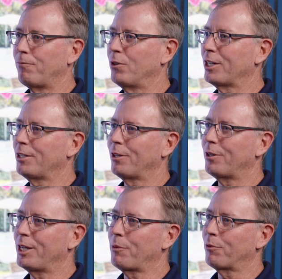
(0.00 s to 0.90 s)
Very good.
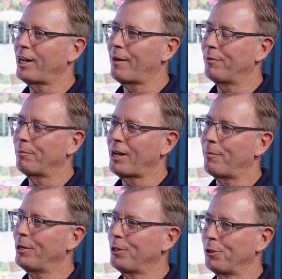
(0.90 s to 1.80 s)
Thank you for having me. I'm
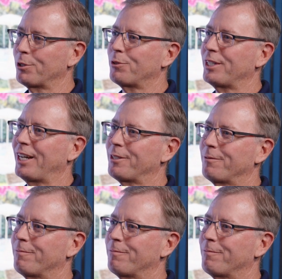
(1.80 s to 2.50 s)
happy to do this for you guys.